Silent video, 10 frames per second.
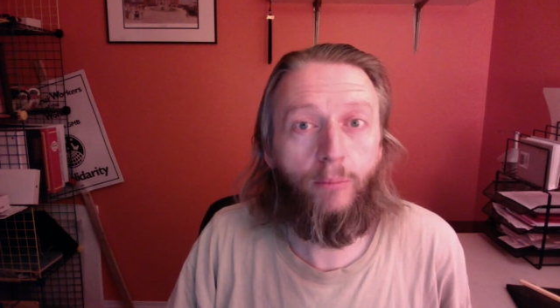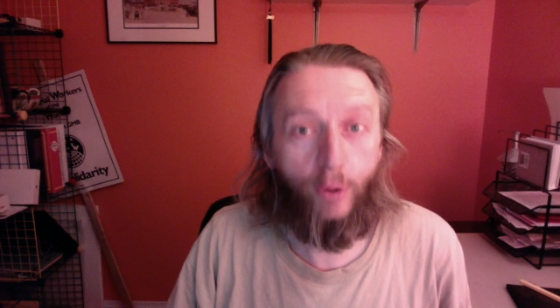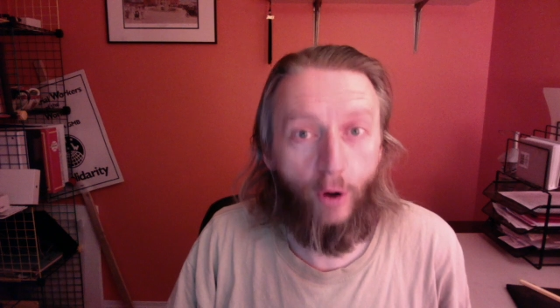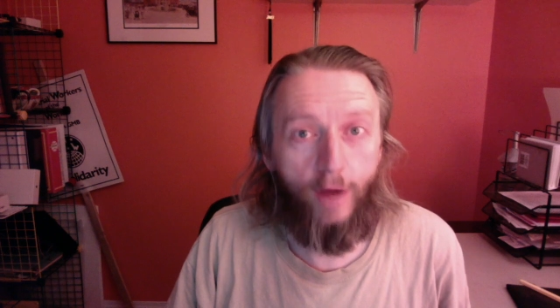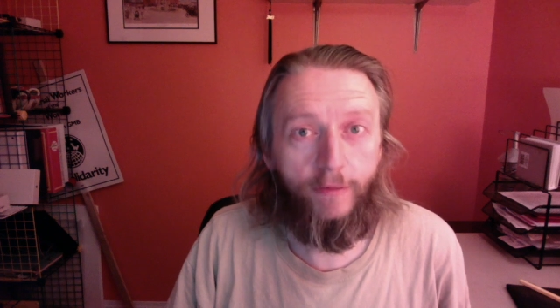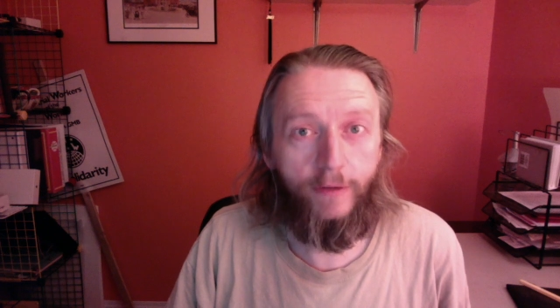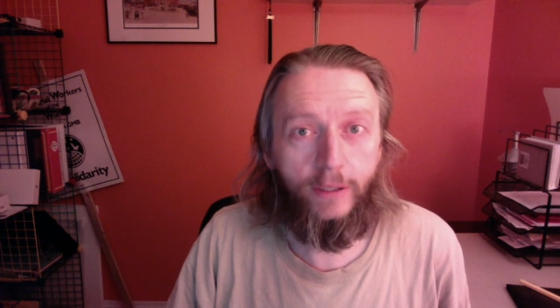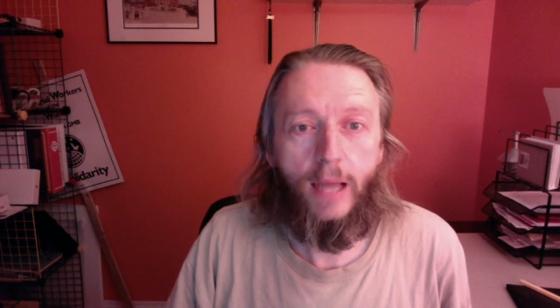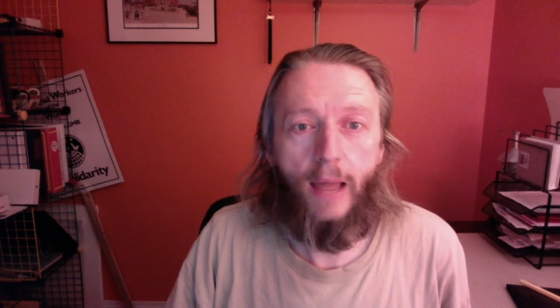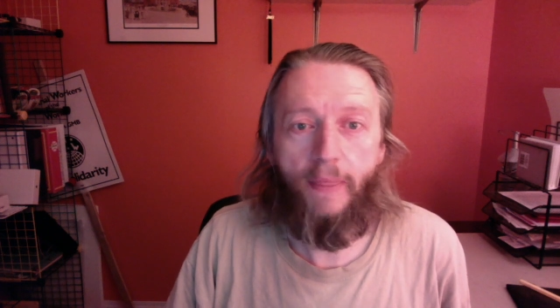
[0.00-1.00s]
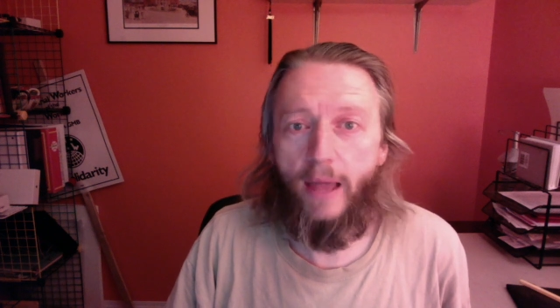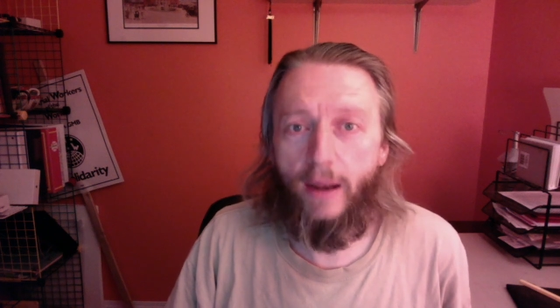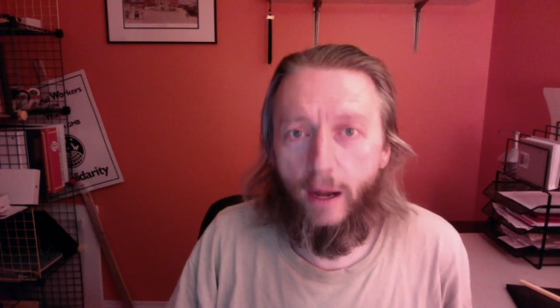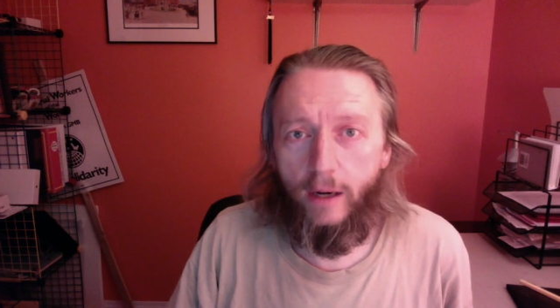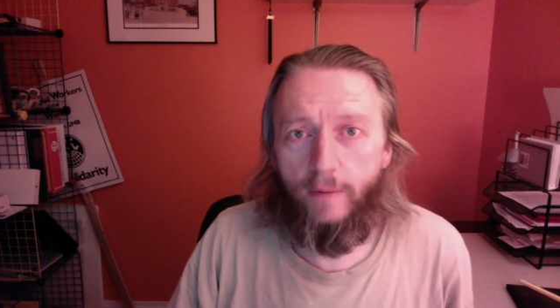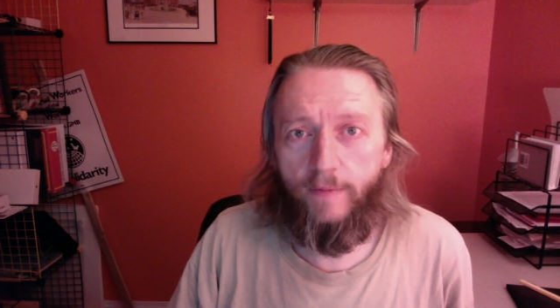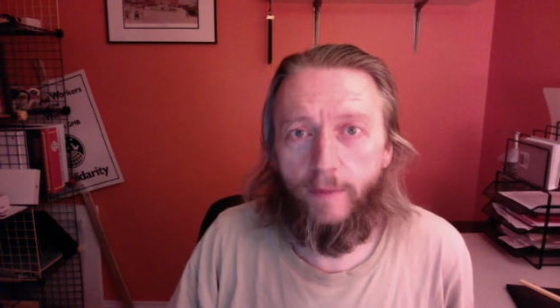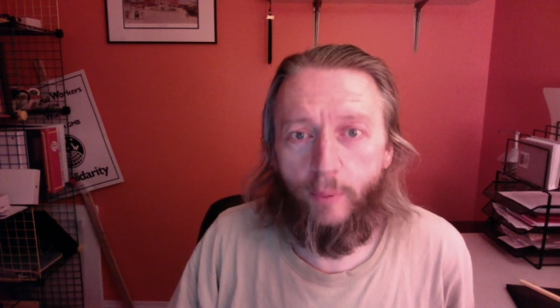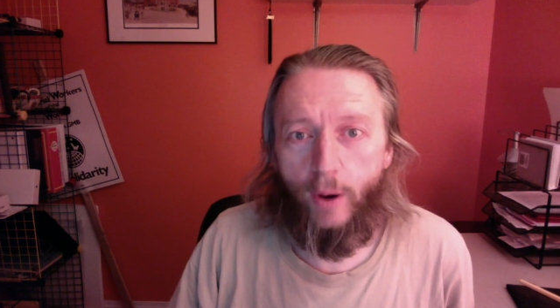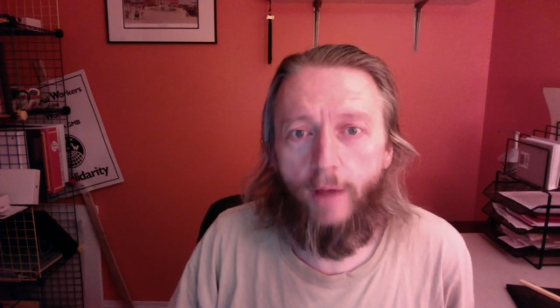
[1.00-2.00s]
Profit. And that hunger
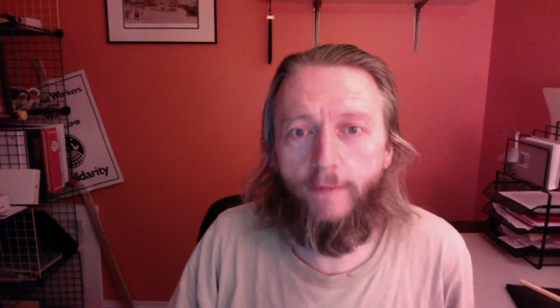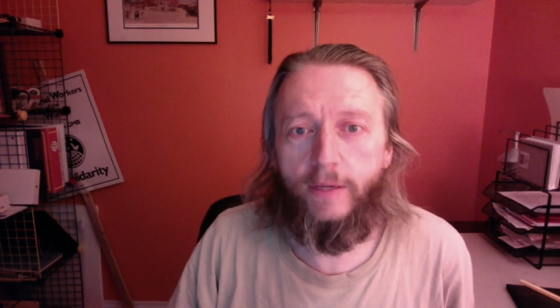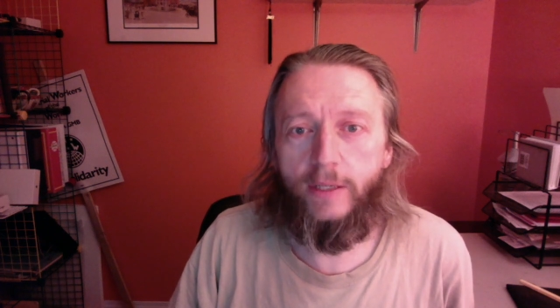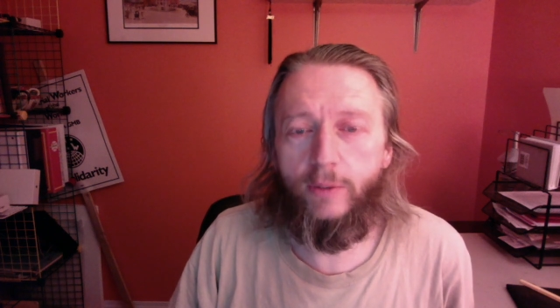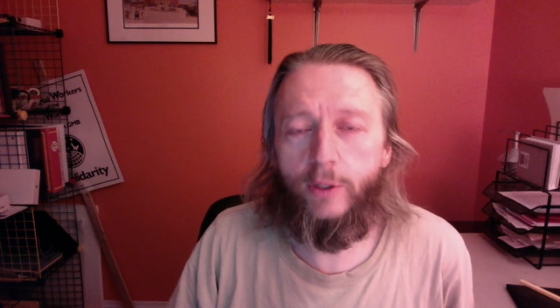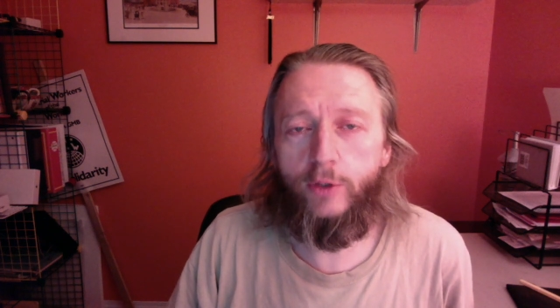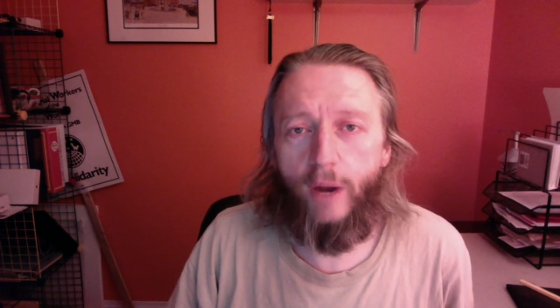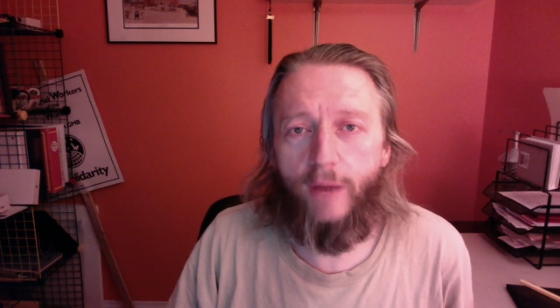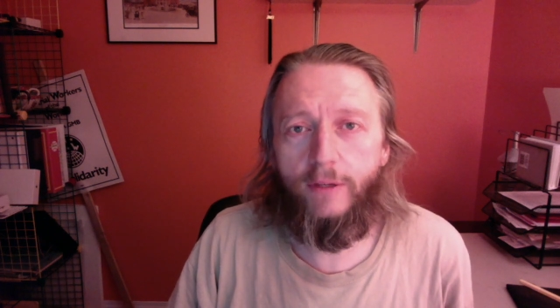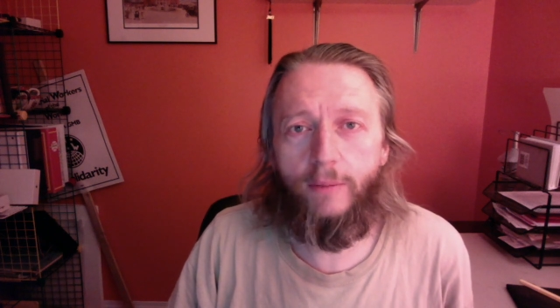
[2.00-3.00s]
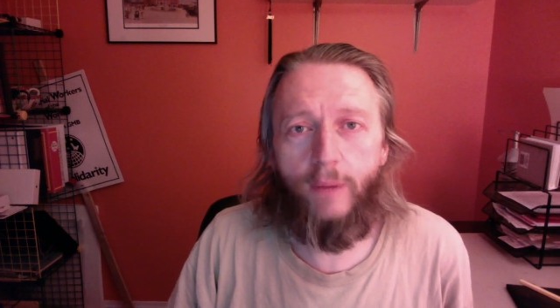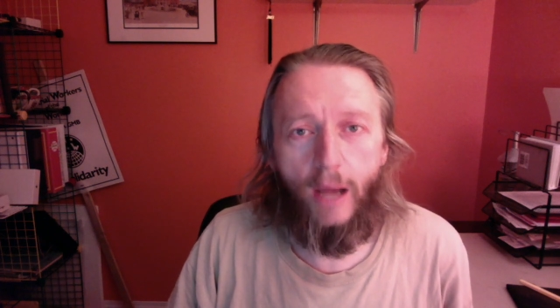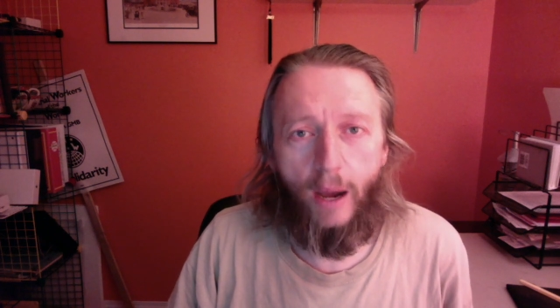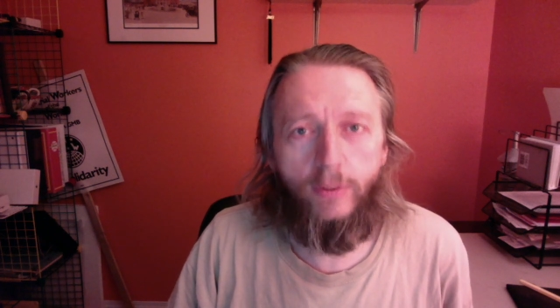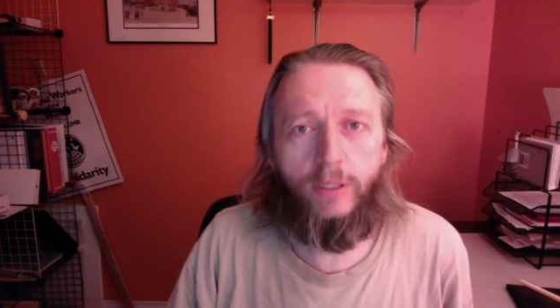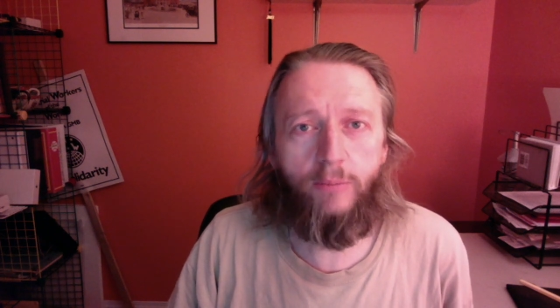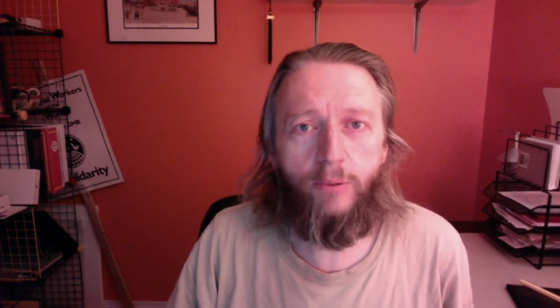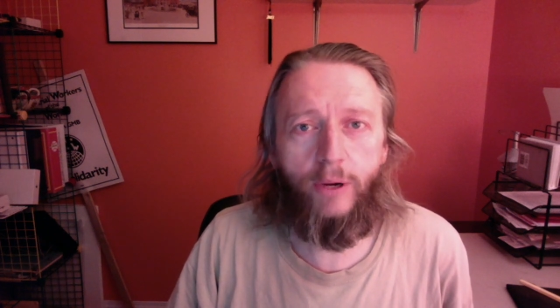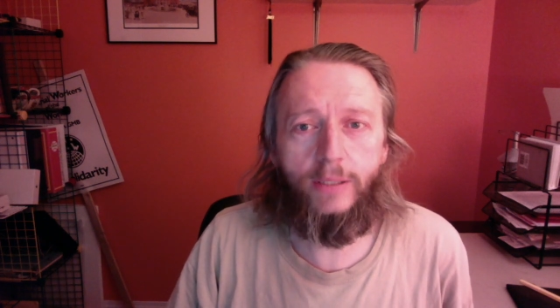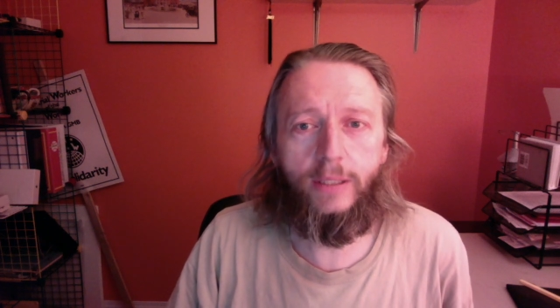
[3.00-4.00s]
for profit is what drives up housing
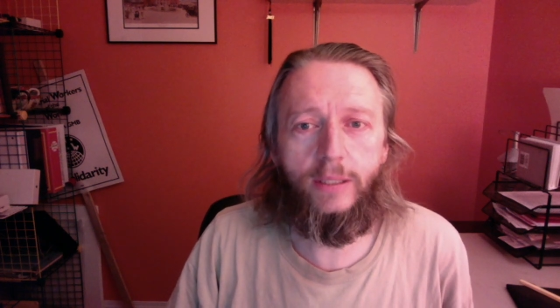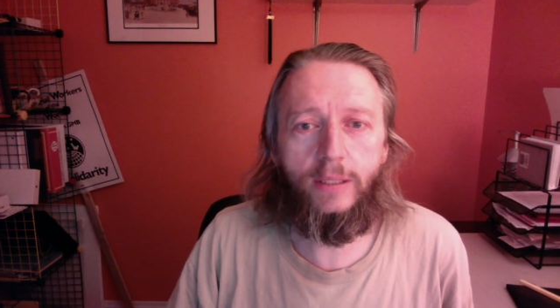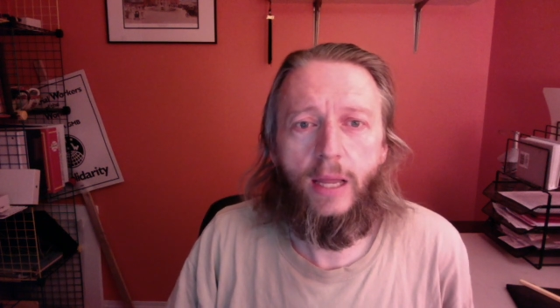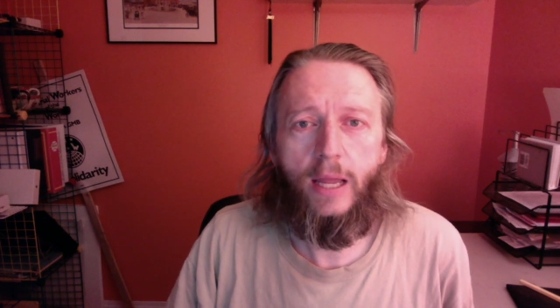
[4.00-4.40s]
prices.